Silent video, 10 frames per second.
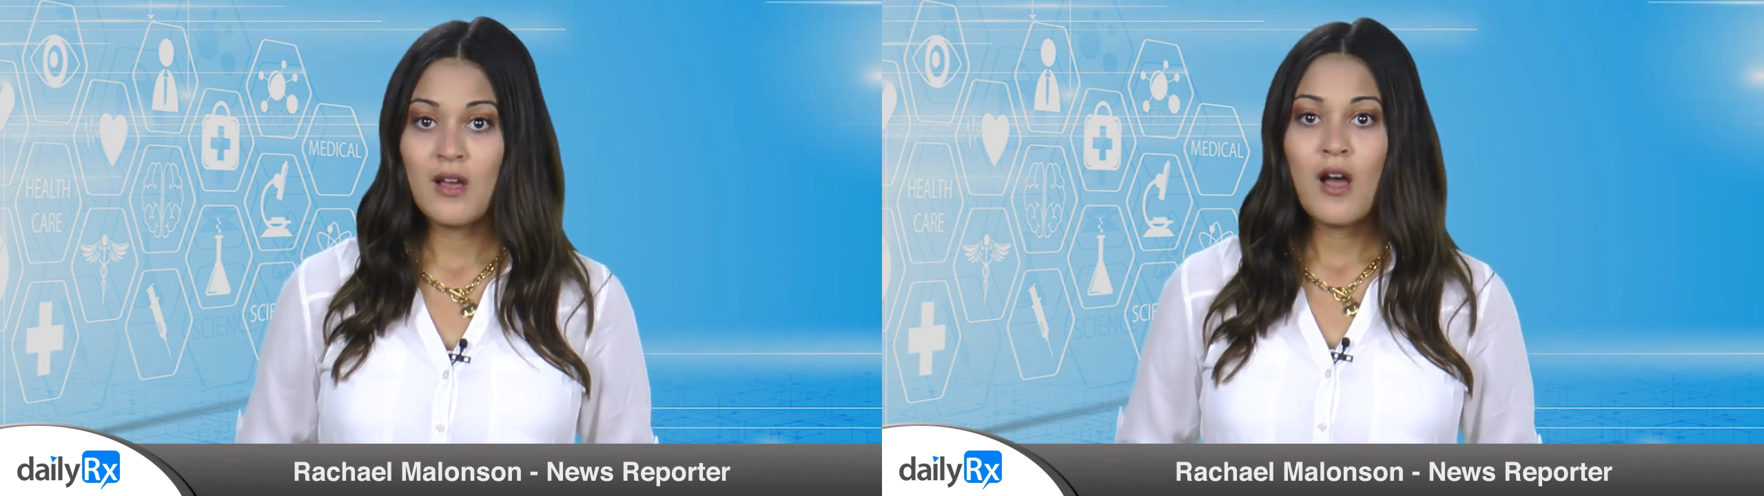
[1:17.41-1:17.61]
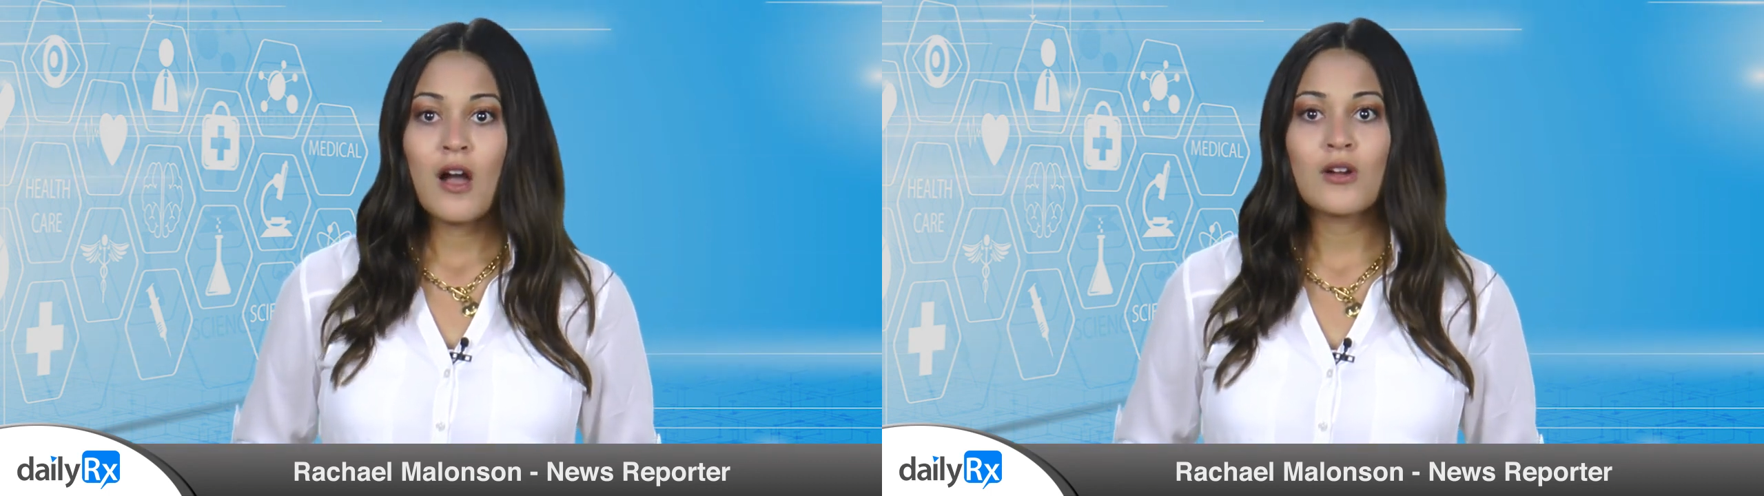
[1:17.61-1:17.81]

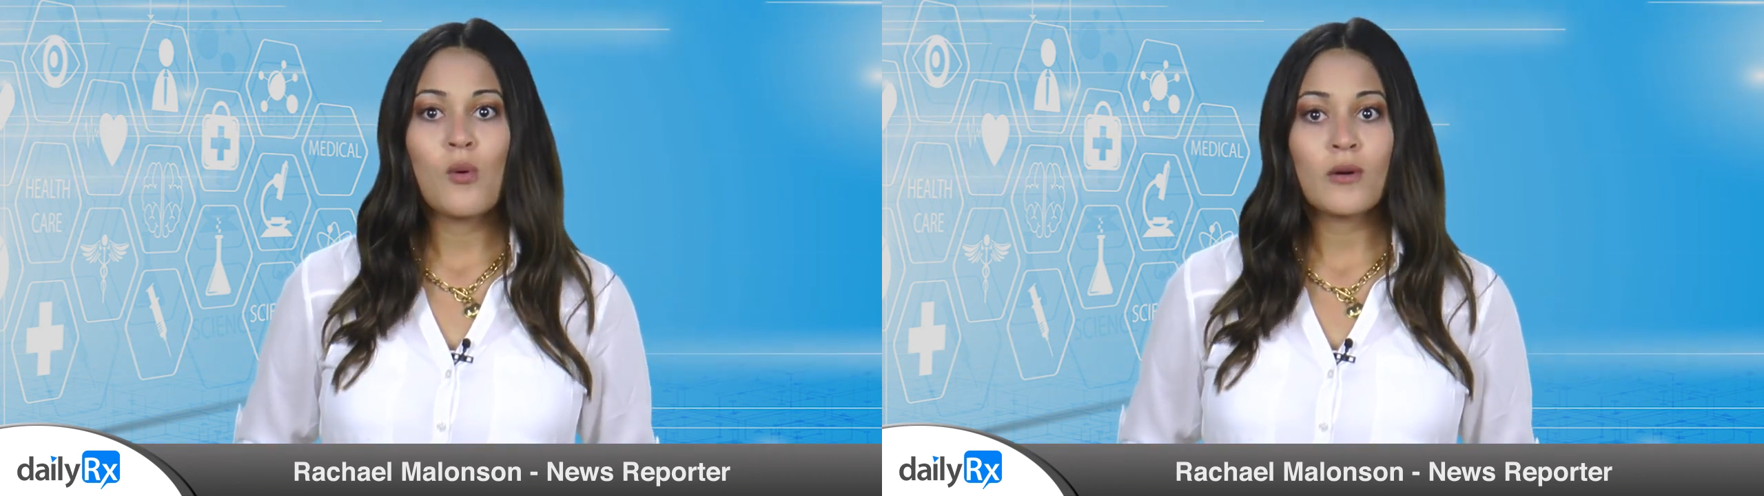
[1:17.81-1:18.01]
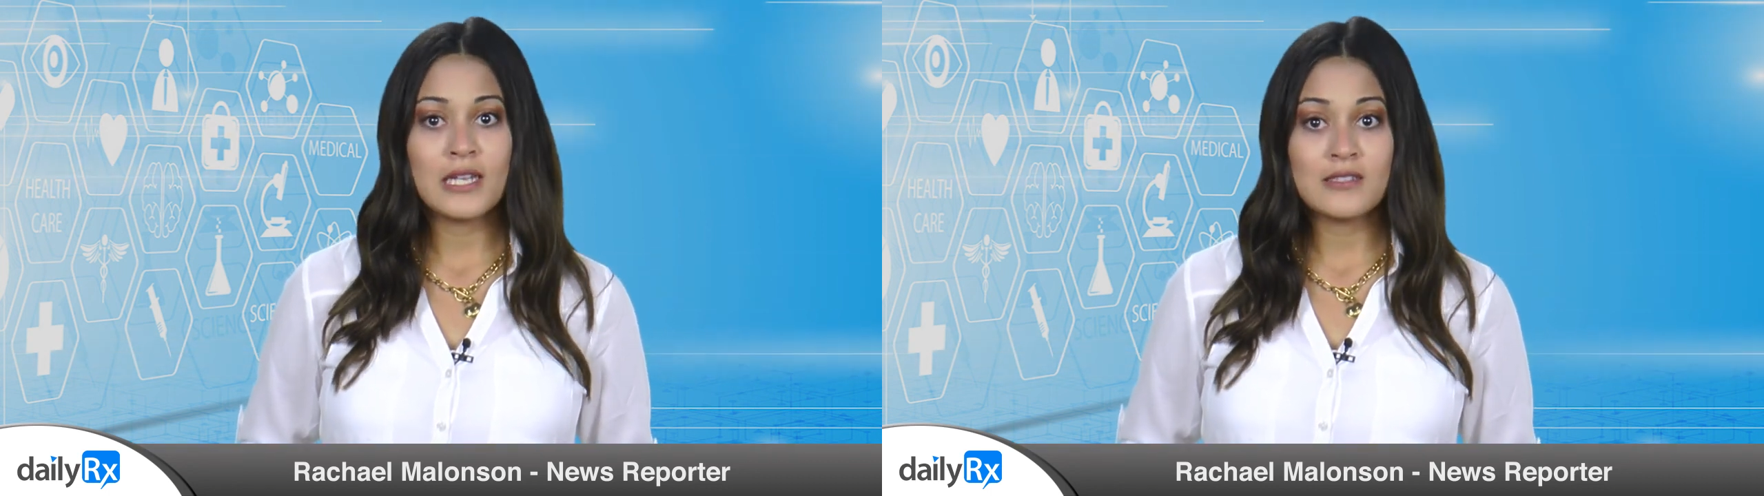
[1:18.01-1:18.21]

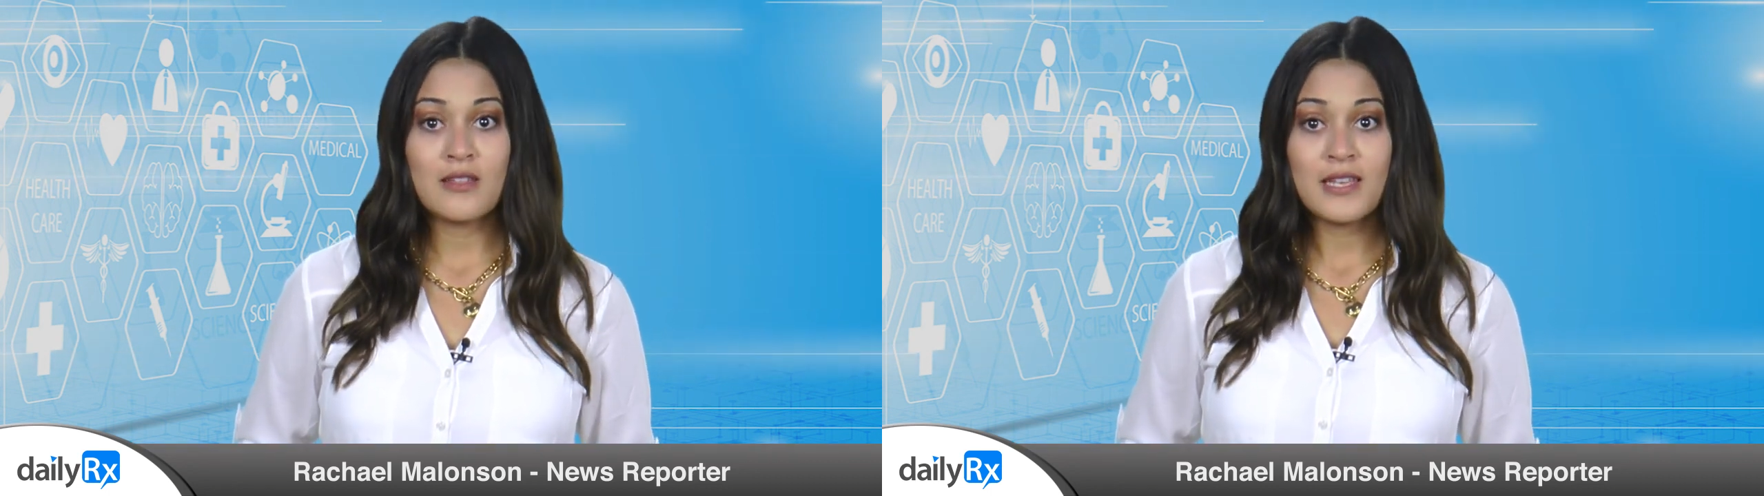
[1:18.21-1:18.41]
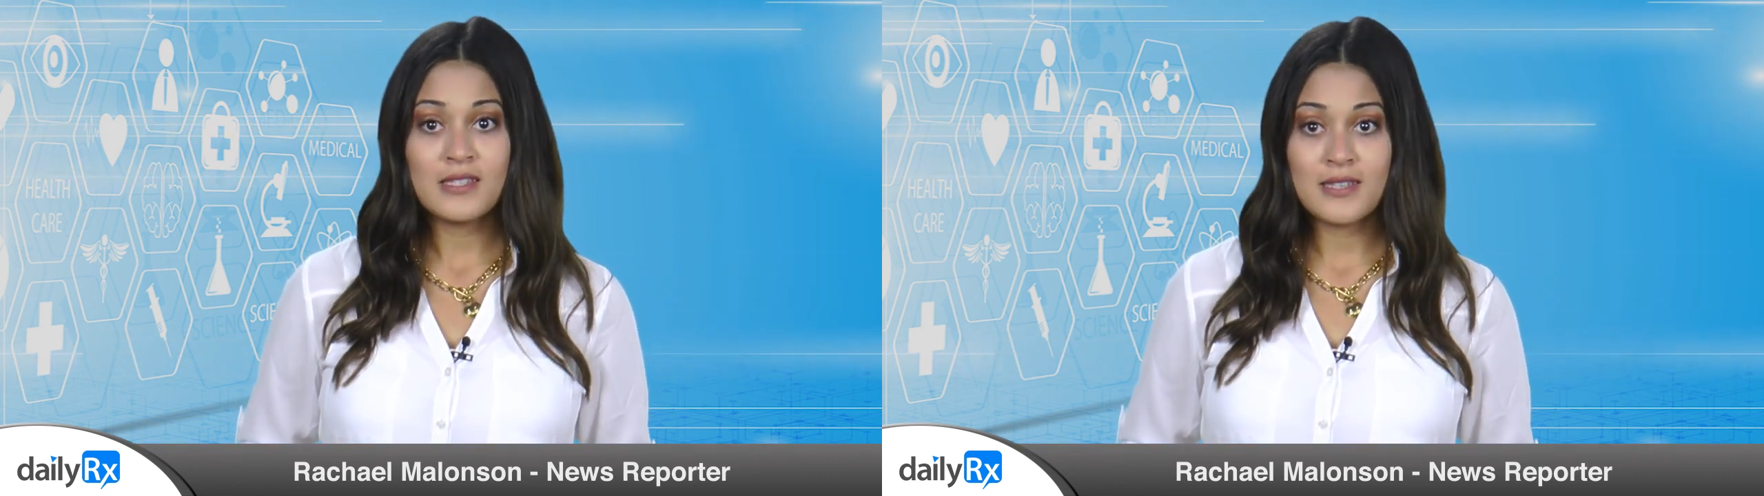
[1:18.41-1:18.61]
According to
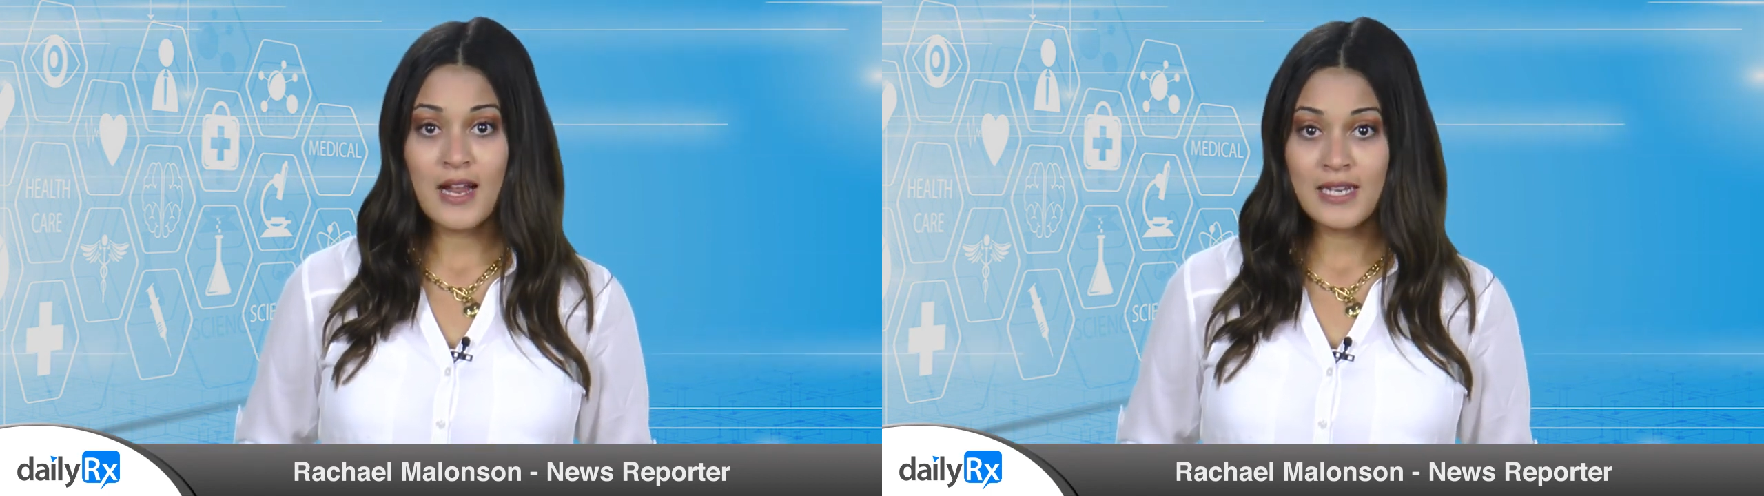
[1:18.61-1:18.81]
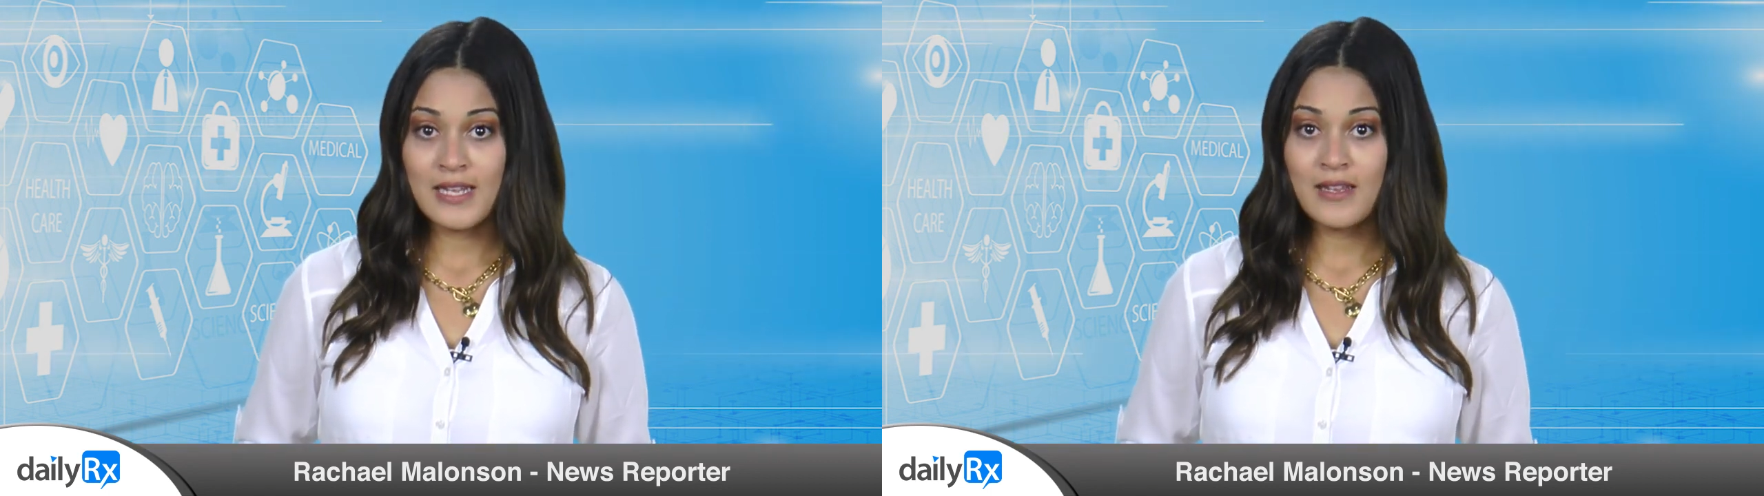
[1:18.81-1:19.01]
this
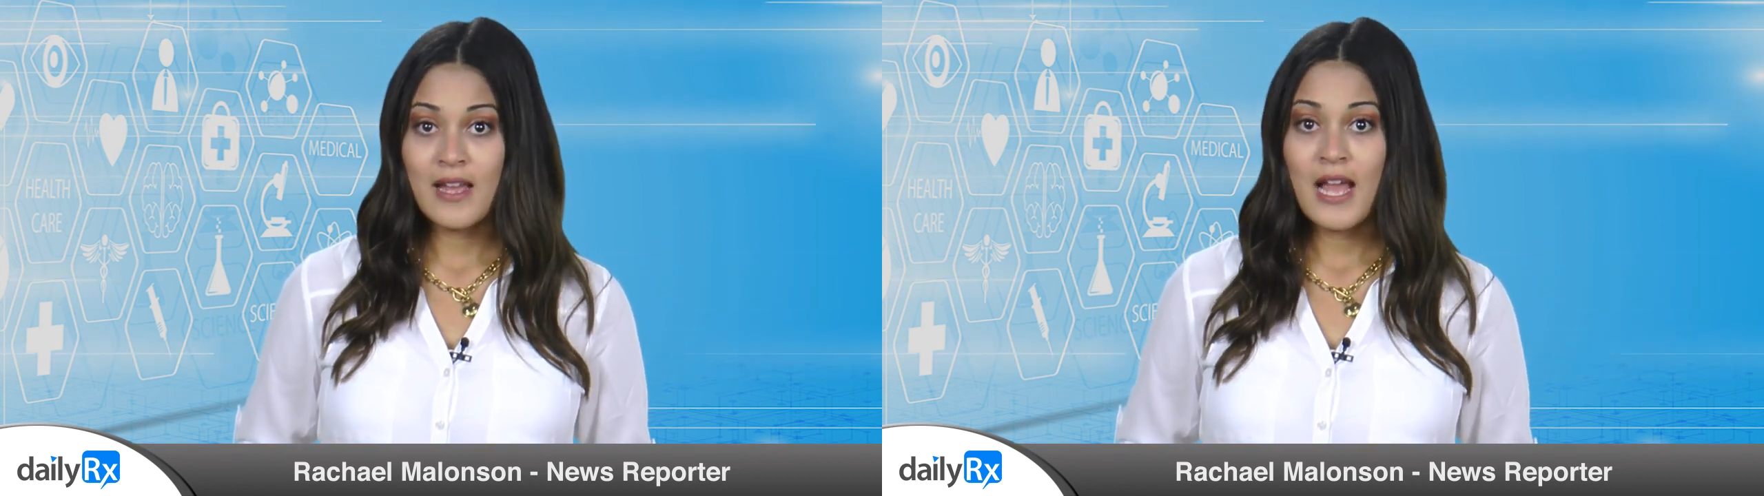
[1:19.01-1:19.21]
study,